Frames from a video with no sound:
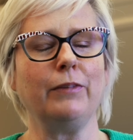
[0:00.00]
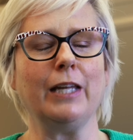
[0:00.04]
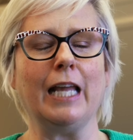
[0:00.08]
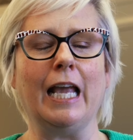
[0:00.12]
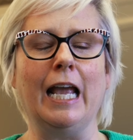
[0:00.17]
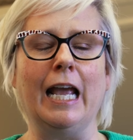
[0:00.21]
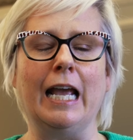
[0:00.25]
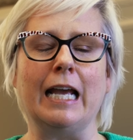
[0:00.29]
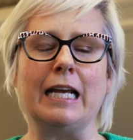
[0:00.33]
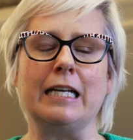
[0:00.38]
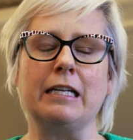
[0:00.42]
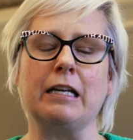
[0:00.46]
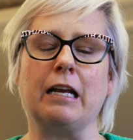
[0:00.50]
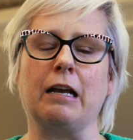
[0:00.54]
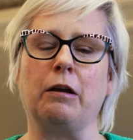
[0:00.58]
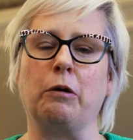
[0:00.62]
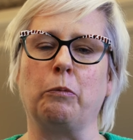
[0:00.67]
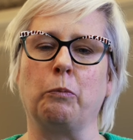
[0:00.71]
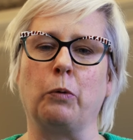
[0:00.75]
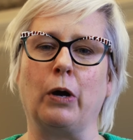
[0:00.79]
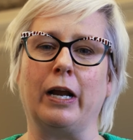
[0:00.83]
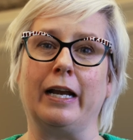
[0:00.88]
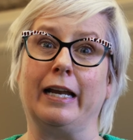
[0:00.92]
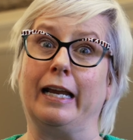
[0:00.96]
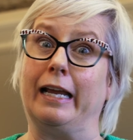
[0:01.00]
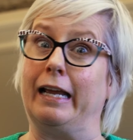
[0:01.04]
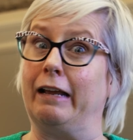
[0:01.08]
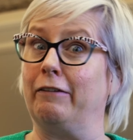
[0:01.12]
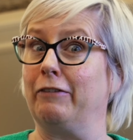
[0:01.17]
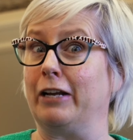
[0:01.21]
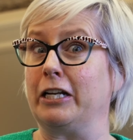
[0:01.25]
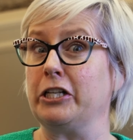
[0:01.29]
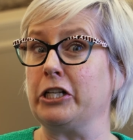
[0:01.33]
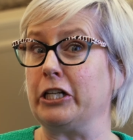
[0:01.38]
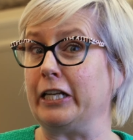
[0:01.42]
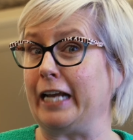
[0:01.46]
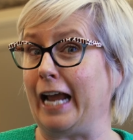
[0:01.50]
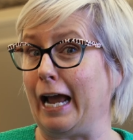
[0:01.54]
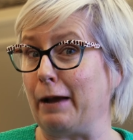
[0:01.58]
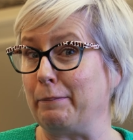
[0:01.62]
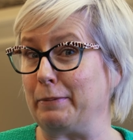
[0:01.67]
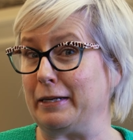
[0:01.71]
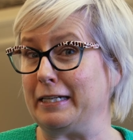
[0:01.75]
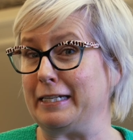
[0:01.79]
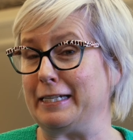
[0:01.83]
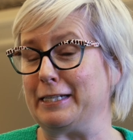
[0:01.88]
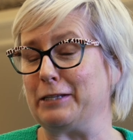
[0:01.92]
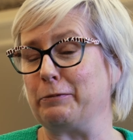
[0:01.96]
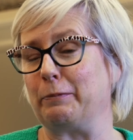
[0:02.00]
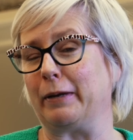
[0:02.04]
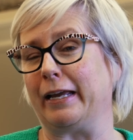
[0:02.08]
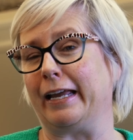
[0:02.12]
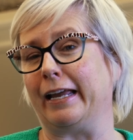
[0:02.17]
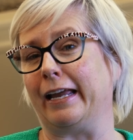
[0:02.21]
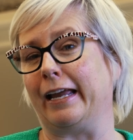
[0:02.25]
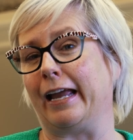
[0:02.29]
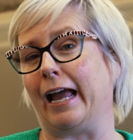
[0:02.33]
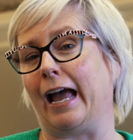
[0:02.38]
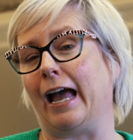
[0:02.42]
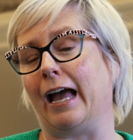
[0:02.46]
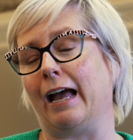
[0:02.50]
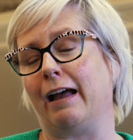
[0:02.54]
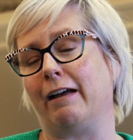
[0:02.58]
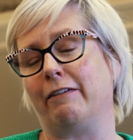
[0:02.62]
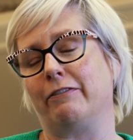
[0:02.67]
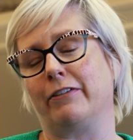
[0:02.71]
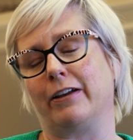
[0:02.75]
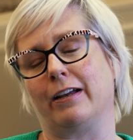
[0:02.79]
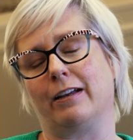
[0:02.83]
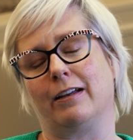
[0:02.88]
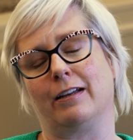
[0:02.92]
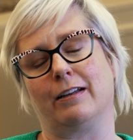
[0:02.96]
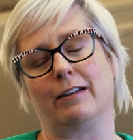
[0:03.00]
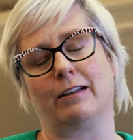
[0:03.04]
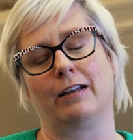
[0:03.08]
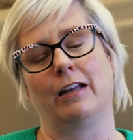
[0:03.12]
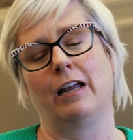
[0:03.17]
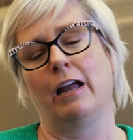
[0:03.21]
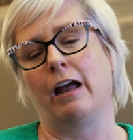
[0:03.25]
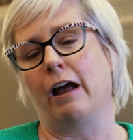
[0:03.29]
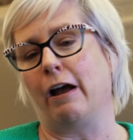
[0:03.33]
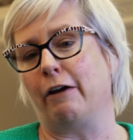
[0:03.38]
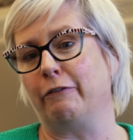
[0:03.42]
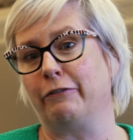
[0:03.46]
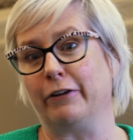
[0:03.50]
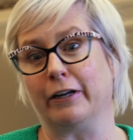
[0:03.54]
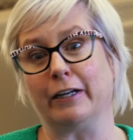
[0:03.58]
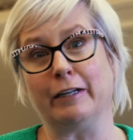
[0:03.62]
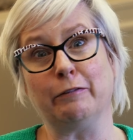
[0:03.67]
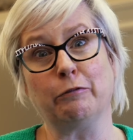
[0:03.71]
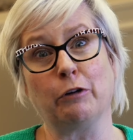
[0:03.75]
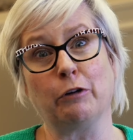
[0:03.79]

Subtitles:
And what eventually happened is we have a very